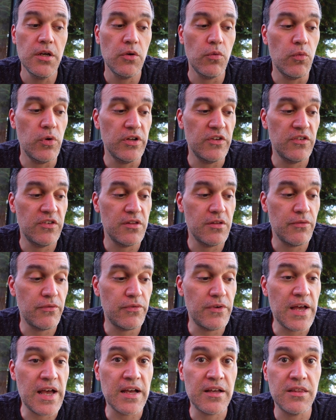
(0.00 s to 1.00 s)
was the
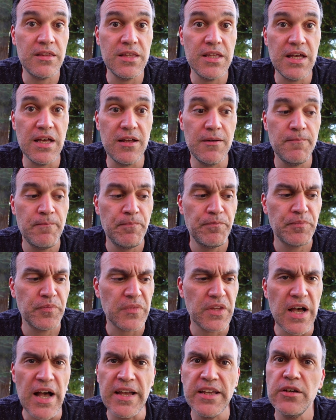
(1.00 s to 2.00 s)
fact that
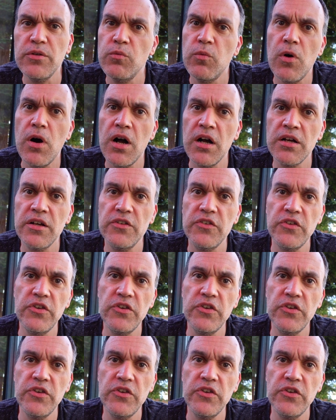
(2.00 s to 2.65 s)
I could walk